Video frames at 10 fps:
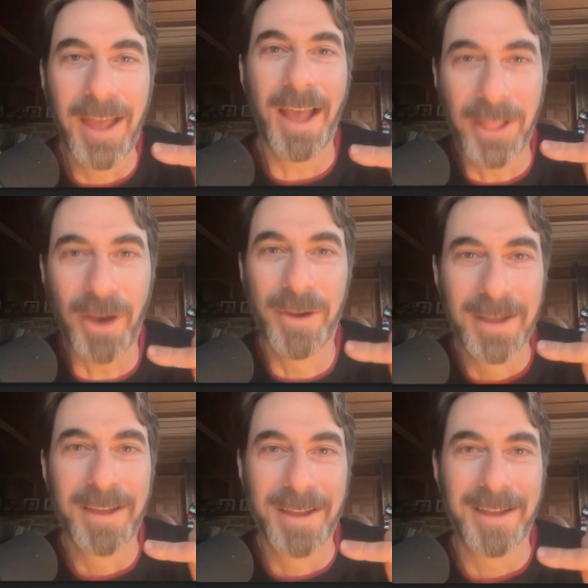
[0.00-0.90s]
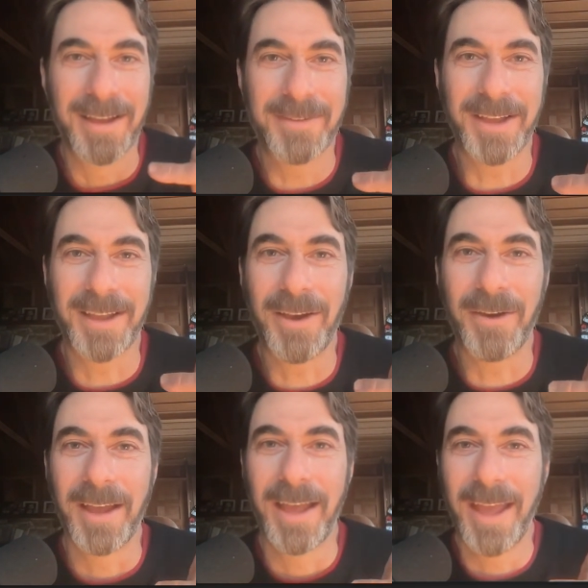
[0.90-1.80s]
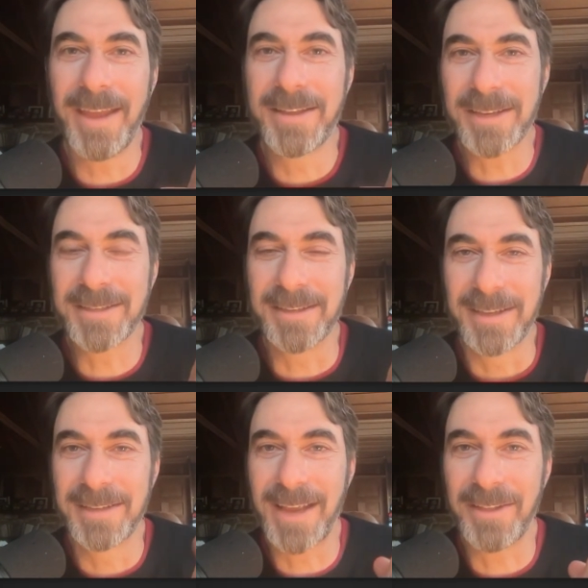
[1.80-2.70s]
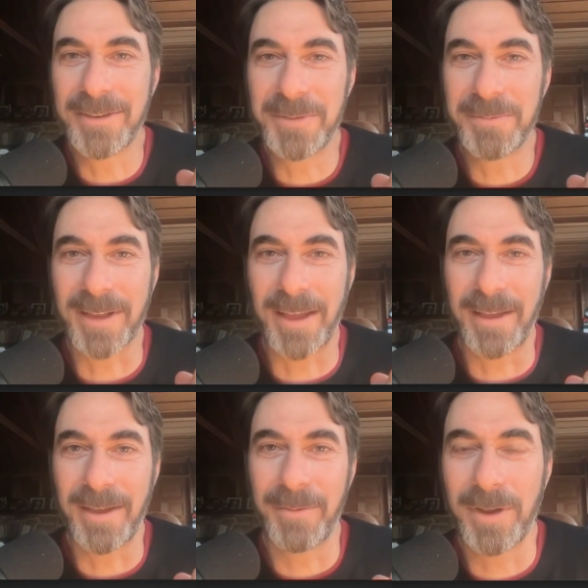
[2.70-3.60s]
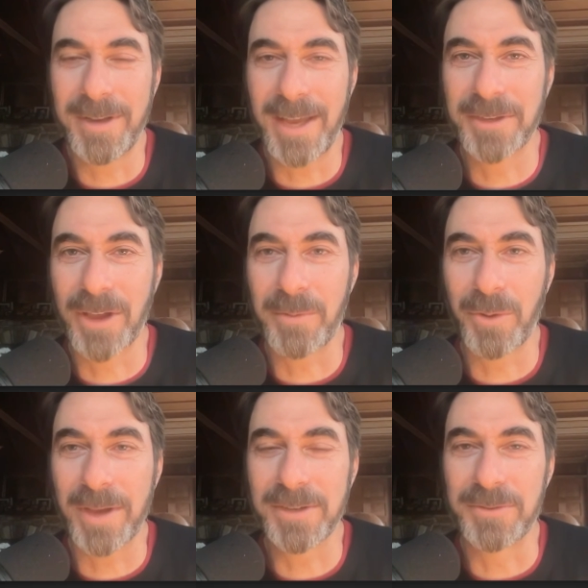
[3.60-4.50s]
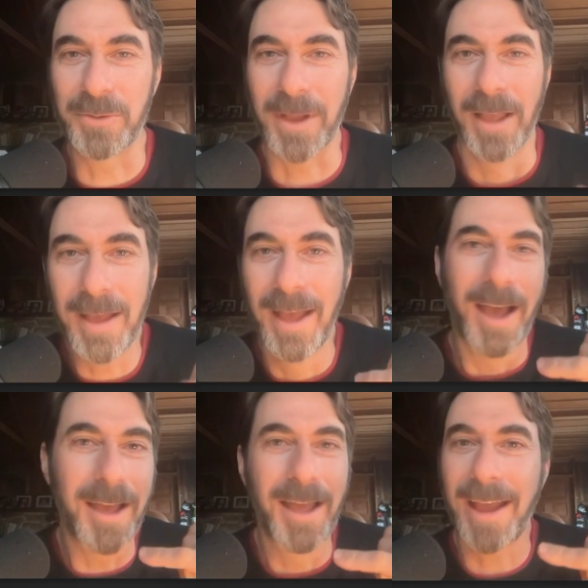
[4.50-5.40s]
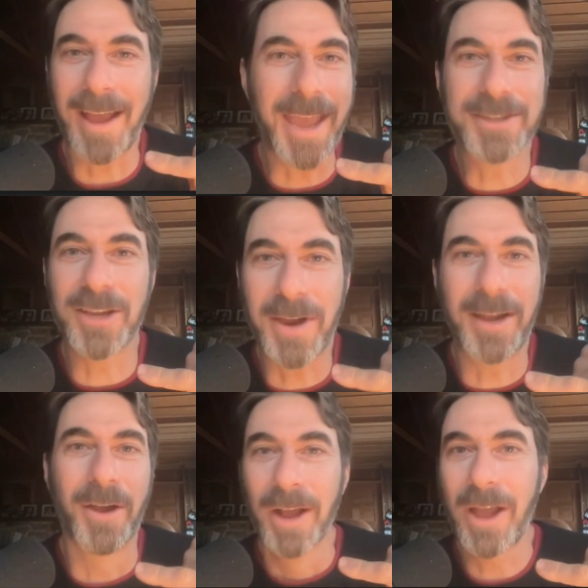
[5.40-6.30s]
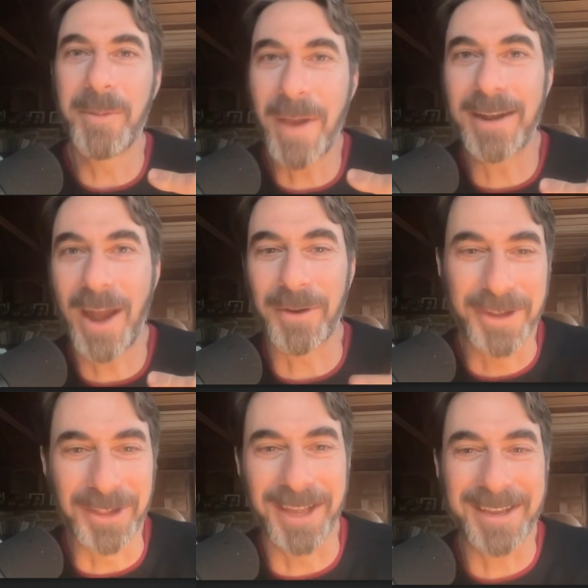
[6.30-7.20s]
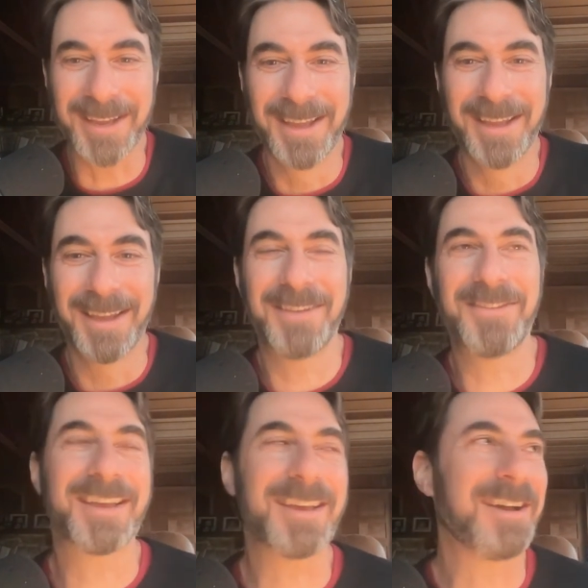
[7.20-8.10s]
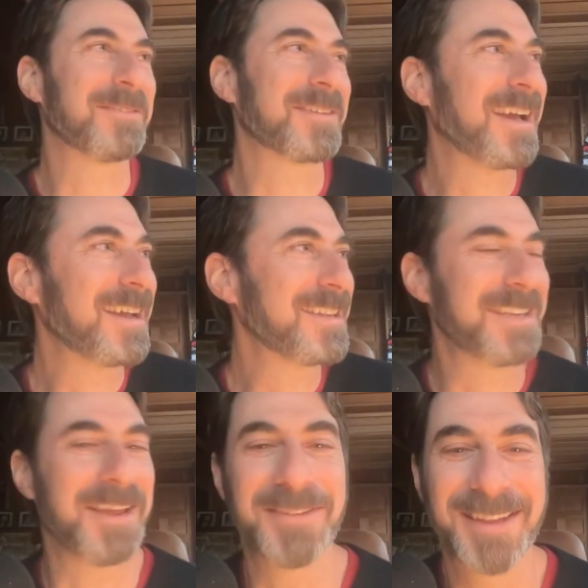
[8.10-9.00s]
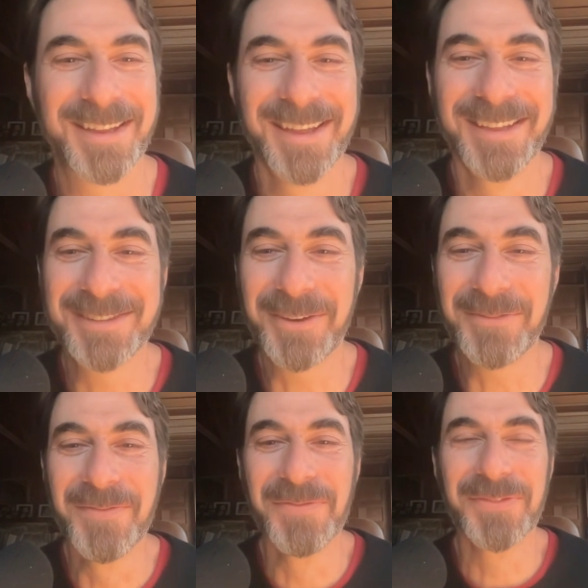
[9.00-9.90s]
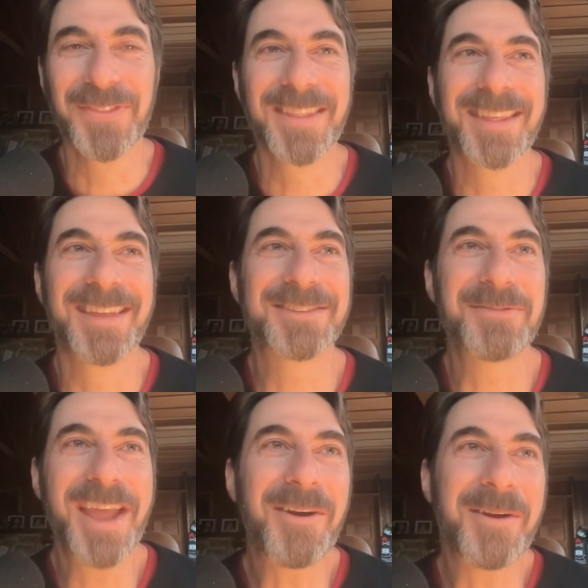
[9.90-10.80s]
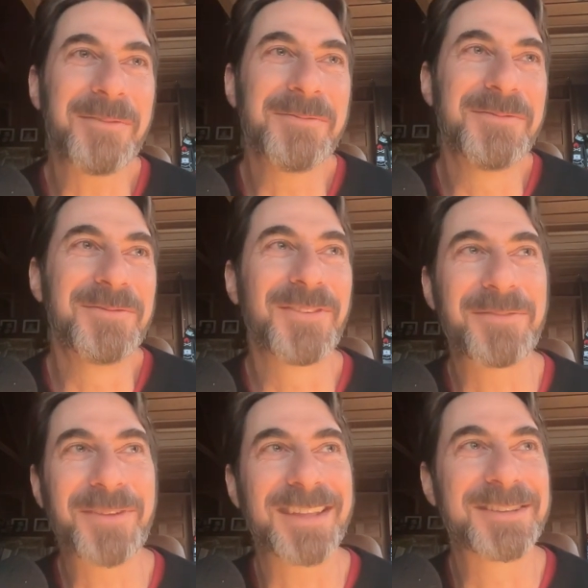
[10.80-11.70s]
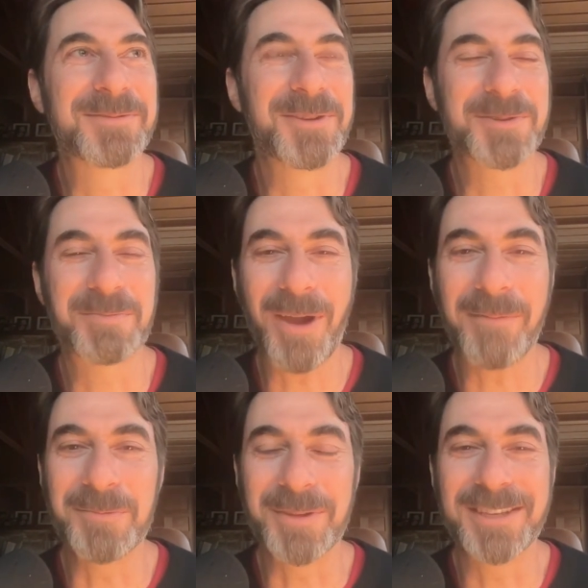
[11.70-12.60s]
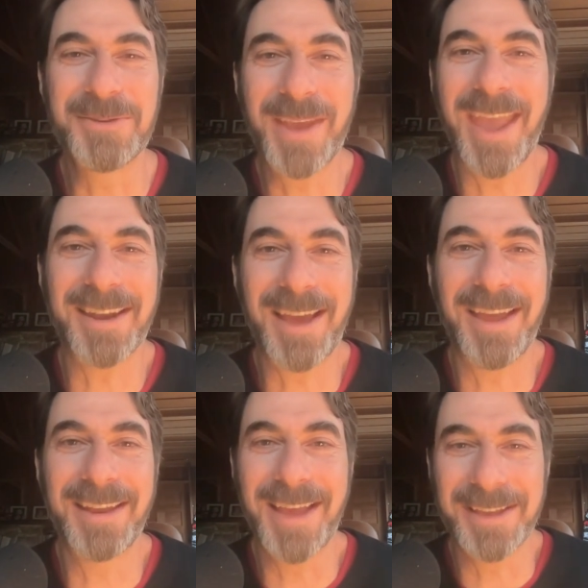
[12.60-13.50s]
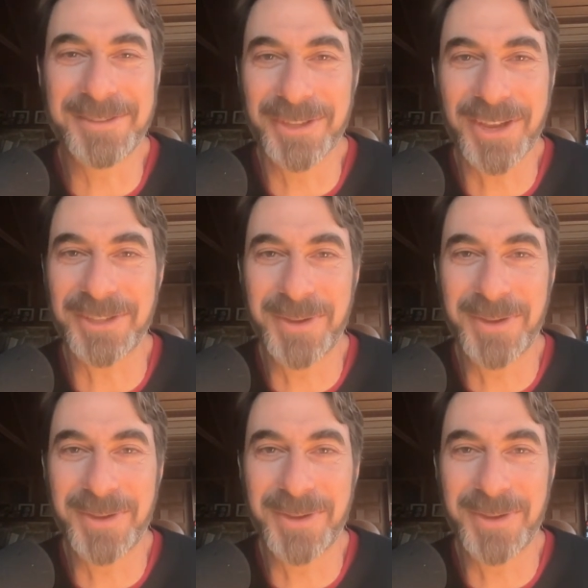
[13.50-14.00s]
hello. I'm like, oh, hey, Dustin, it's Alan Shipnuck. I wanted to ask you a couple questions real quick. I can't talk right now. Call me back in an hour. Click. I'm like, oh, God damn it. So now I've got this problem, because you can't hide, as discussed,